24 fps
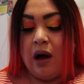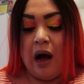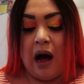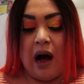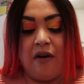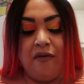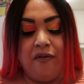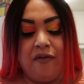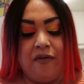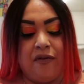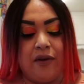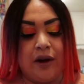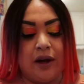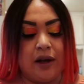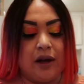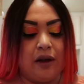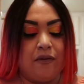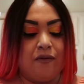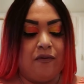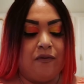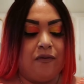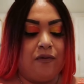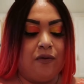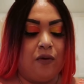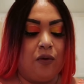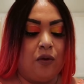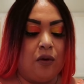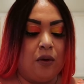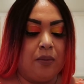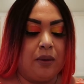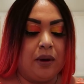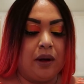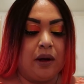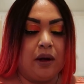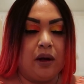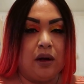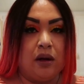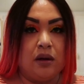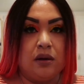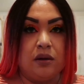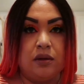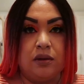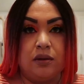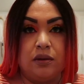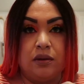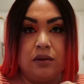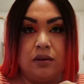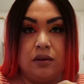I'm fucking full, but
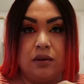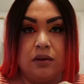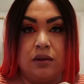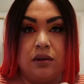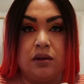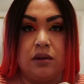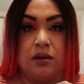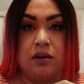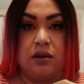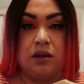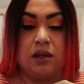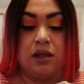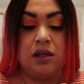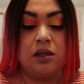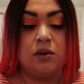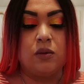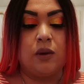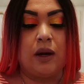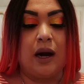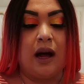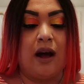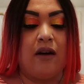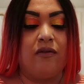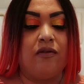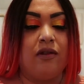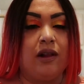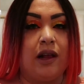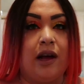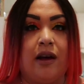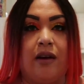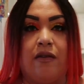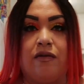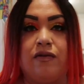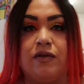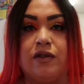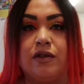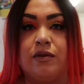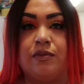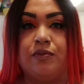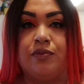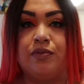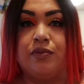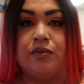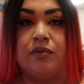this is what I have left.